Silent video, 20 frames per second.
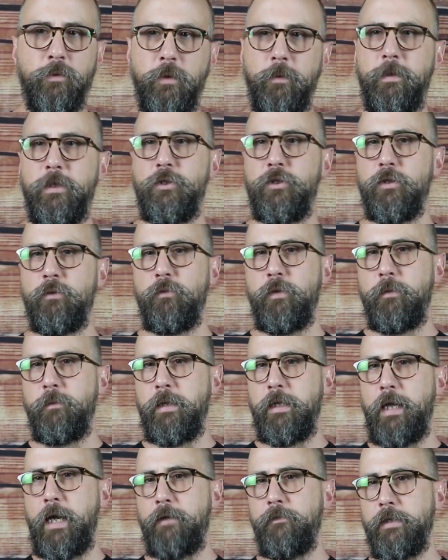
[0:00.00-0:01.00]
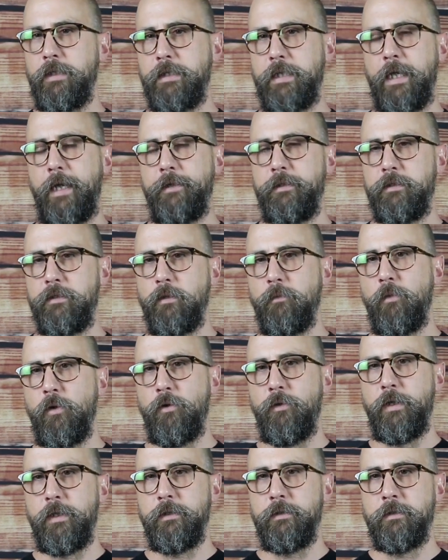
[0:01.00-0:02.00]
we'd be having
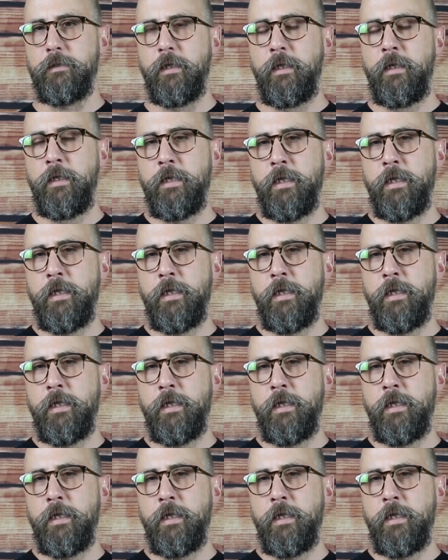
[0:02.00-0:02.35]
testimonies.